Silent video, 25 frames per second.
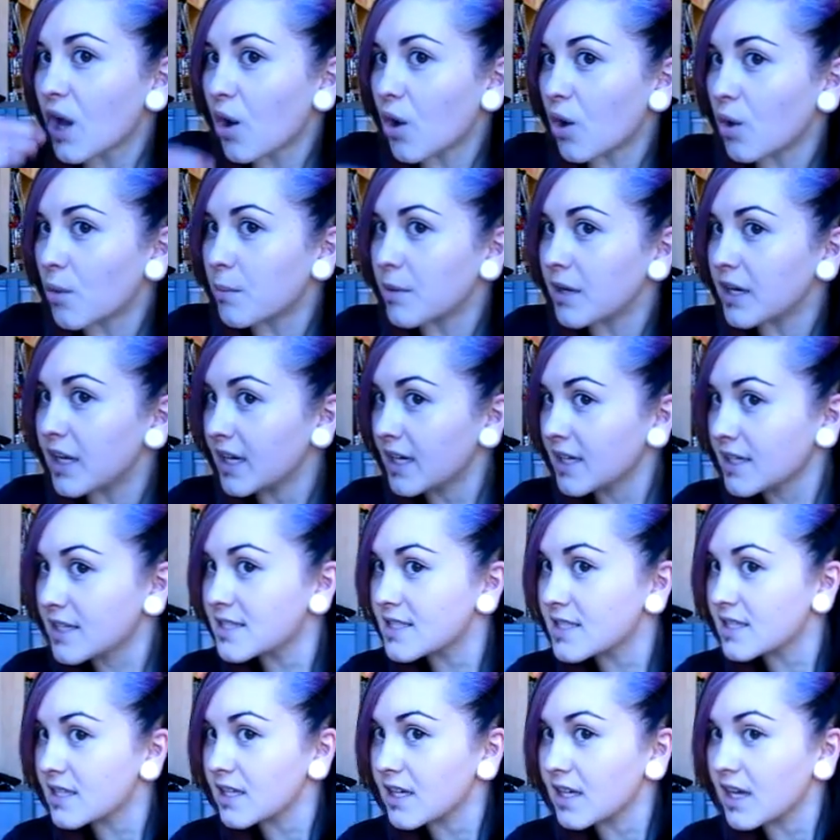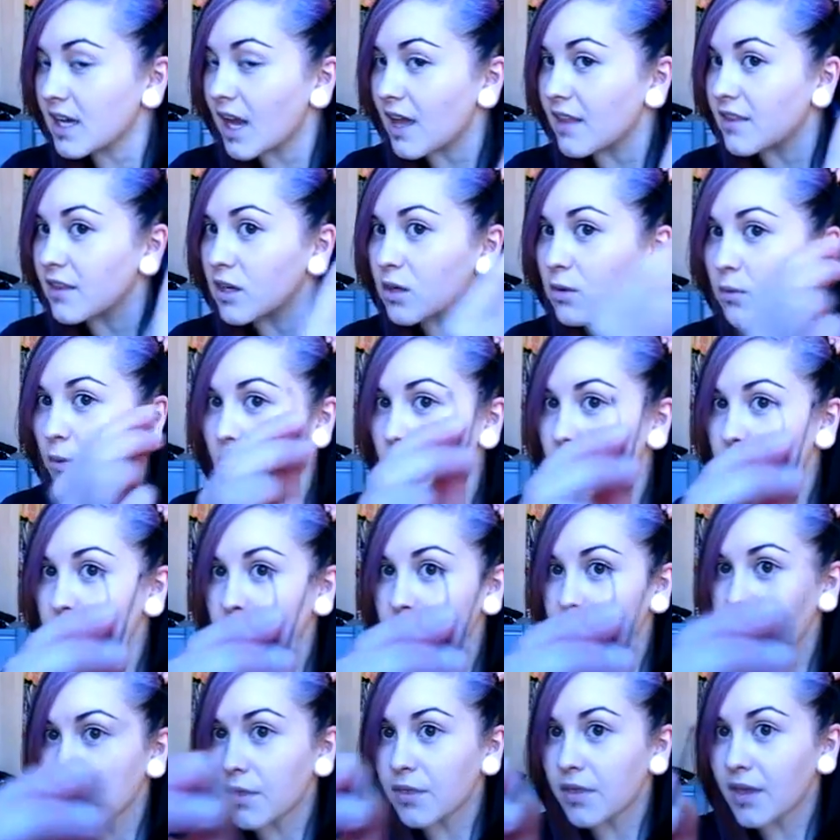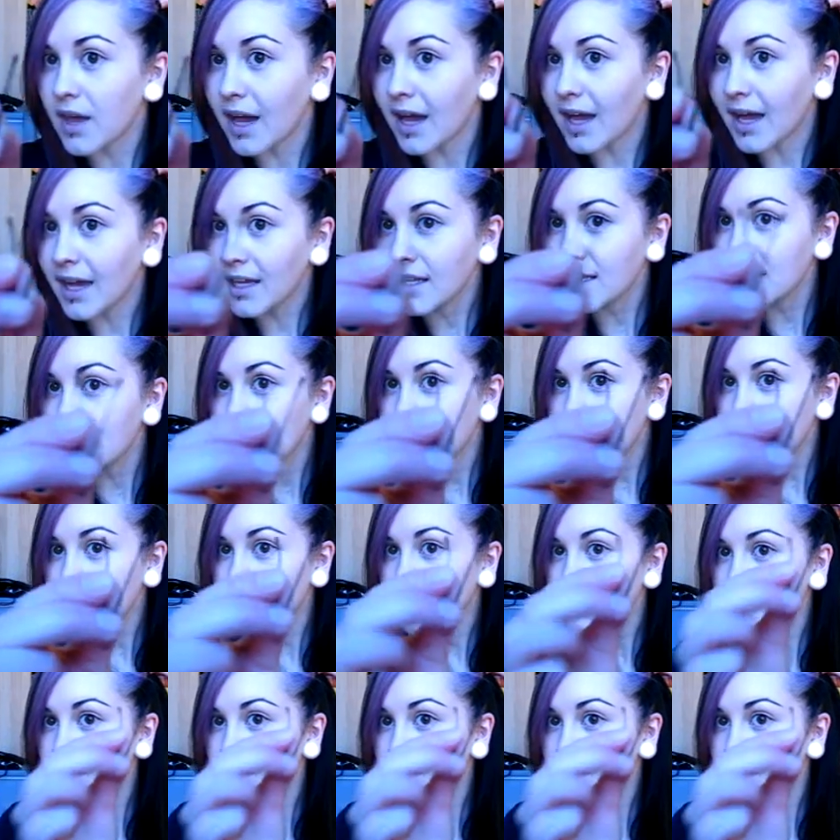Open it, and then you want to put that